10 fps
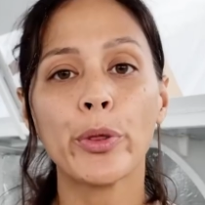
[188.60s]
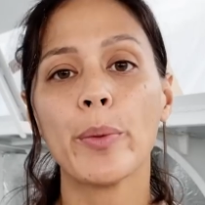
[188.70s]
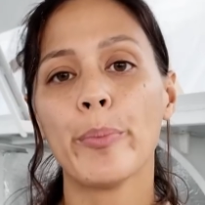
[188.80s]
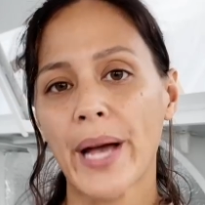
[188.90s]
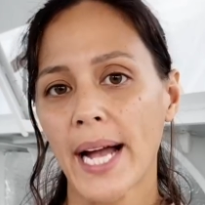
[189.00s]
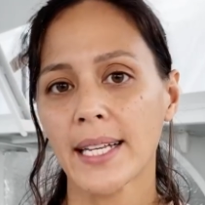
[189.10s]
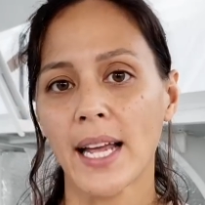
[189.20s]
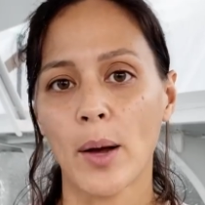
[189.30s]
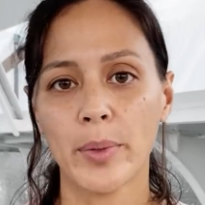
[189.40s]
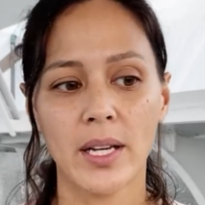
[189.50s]
them back now
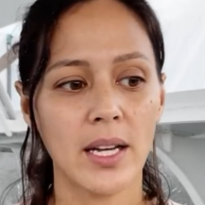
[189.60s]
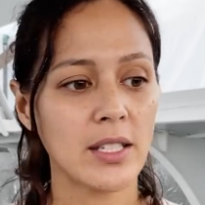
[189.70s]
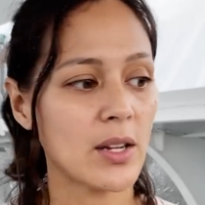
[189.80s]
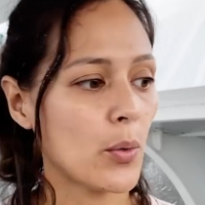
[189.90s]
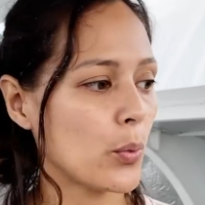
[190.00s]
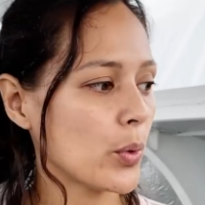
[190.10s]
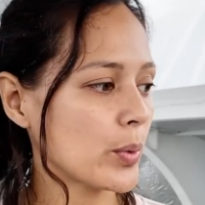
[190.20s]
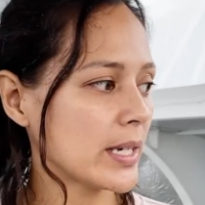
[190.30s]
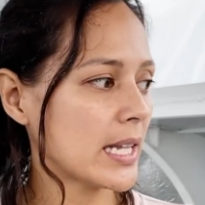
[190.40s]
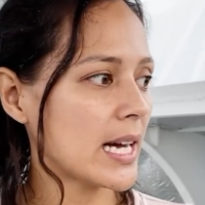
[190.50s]
because we're
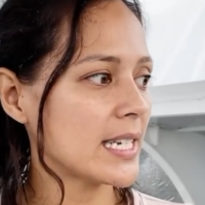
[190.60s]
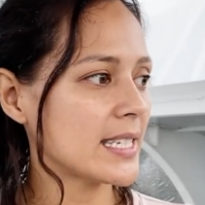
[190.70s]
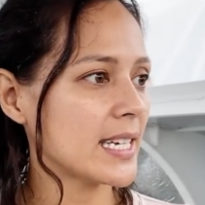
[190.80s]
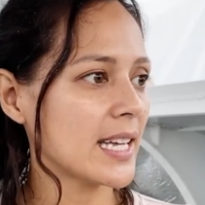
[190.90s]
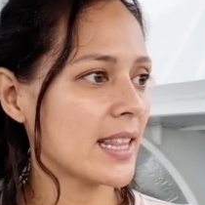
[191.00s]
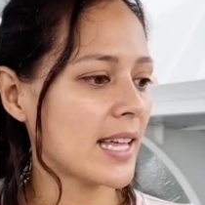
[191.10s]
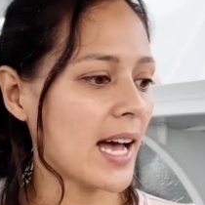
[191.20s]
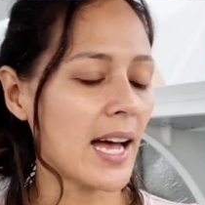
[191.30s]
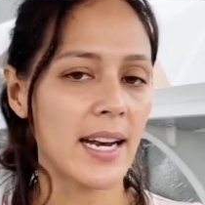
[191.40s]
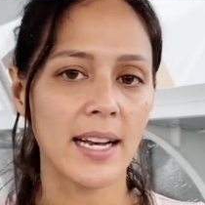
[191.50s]
realizing
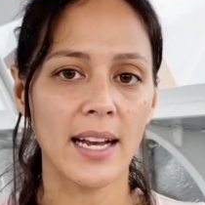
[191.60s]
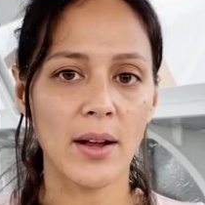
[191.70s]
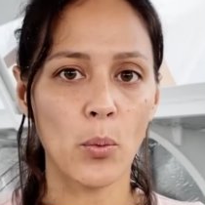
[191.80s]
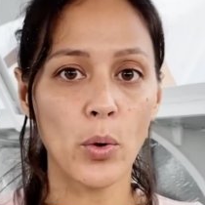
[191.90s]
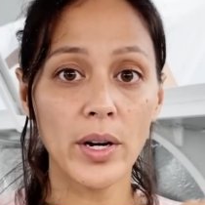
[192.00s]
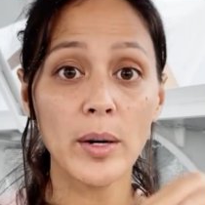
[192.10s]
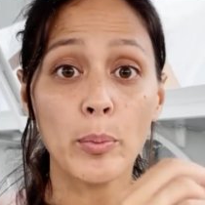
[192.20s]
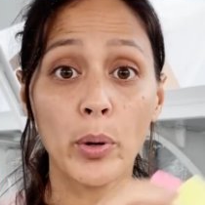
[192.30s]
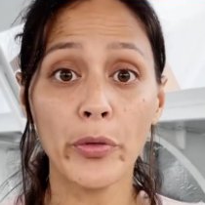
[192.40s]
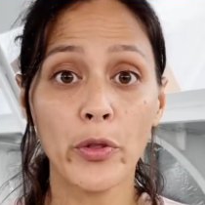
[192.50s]
that we're going to
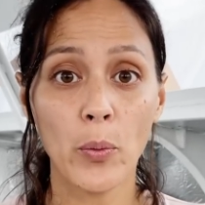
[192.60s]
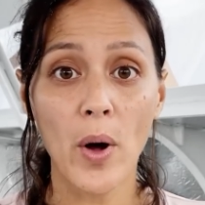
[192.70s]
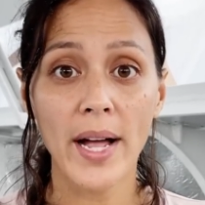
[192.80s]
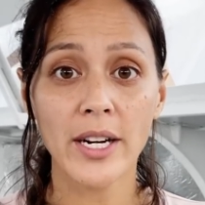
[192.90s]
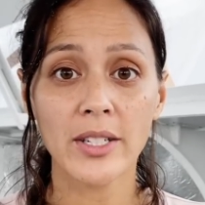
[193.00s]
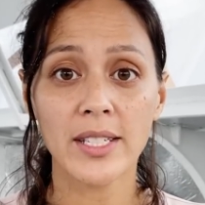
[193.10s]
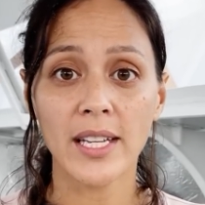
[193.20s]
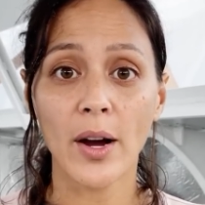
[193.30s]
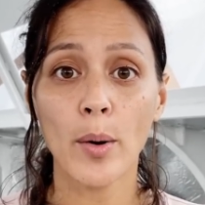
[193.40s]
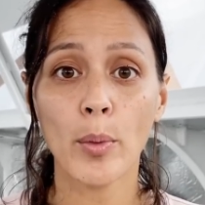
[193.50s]
put the wires
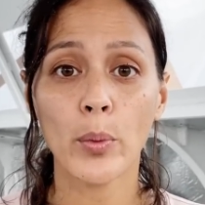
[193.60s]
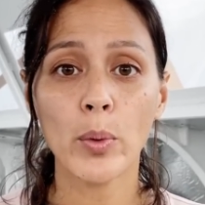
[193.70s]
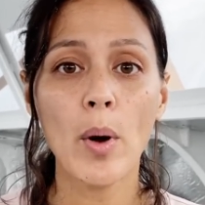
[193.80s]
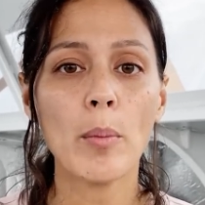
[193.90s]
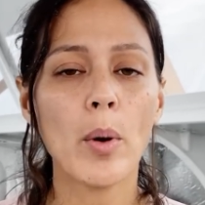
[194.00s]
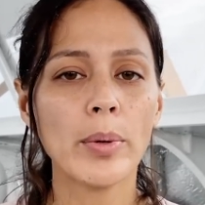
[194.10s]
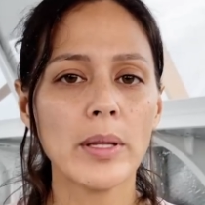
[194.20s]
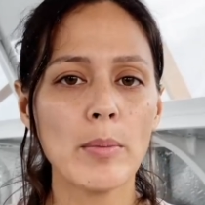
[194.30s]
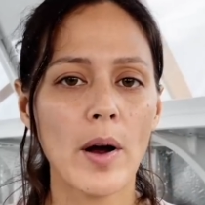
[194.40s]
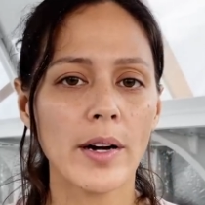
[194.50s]
there, but we want
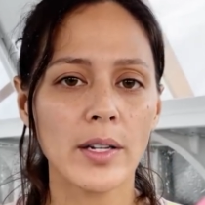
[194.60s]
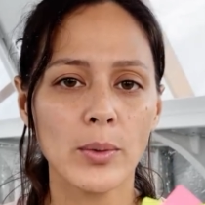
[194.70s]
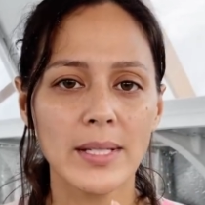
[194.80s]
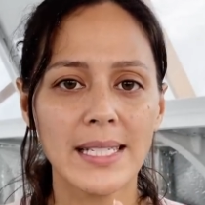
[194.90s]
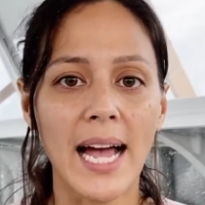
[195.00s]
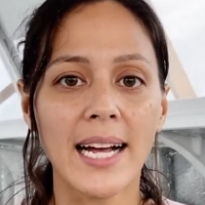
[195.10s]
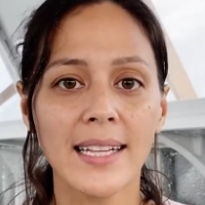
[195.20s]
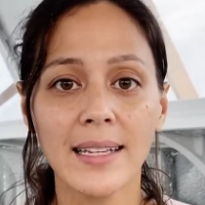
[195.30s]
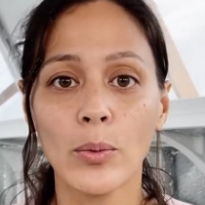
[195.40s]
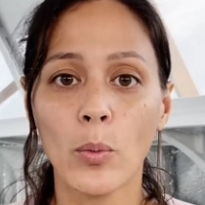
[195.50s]
Mobilimar to know
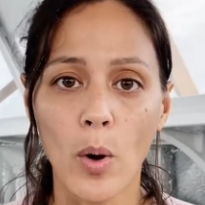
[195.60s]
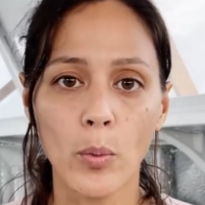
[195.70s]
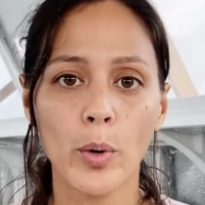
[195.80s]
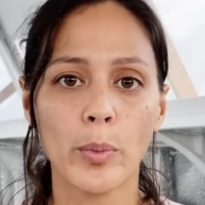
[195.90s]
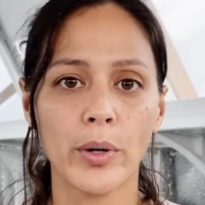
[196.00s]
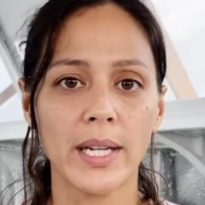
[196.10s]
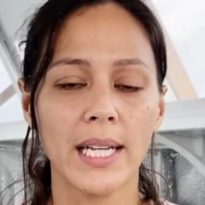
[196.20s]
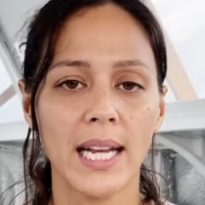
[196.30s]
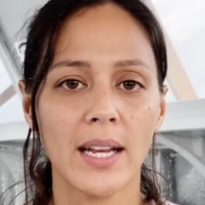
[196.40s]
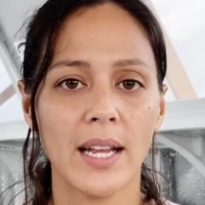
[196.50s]
exactly what we're putting in
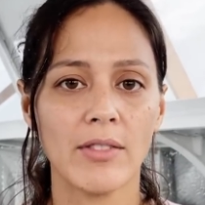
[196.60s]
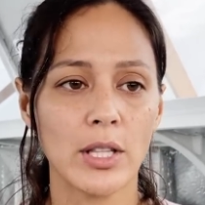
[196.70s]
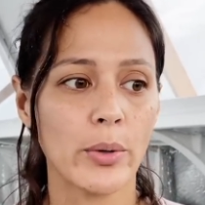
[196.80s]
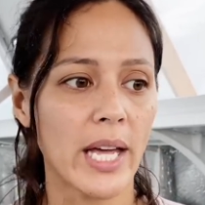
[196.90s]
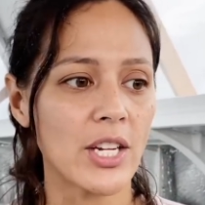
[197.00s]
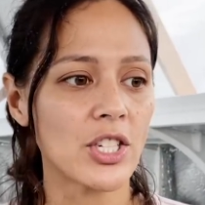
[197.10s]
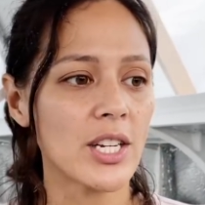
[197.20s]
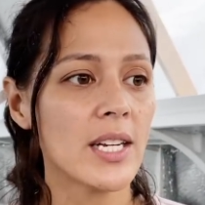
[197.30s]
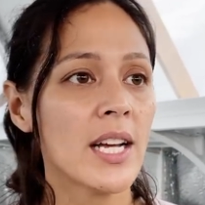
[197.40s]
at every location,